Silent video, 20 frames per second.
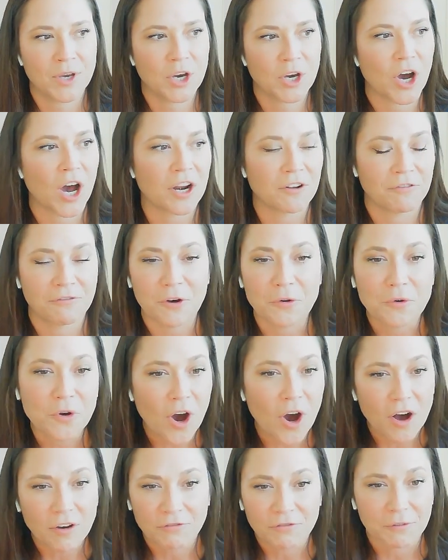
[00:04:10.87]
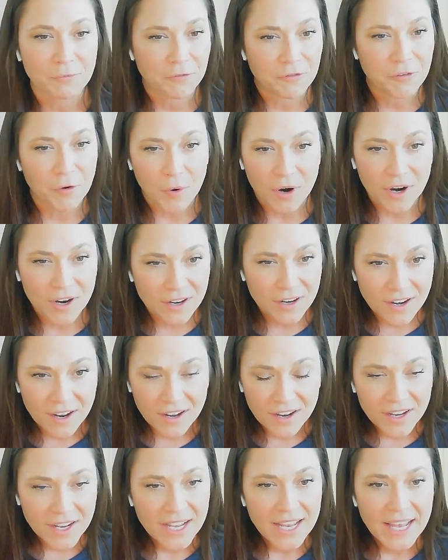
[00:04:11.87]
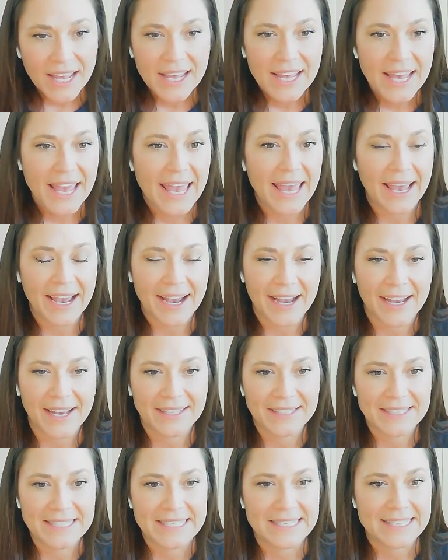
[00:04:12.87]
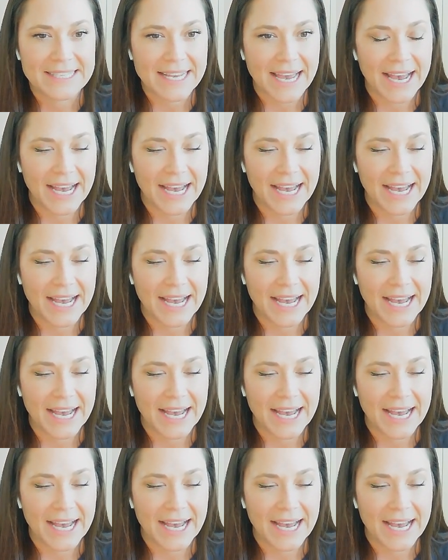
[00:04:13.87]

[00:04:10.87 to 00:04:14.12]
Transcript: got a phone call from Ford. And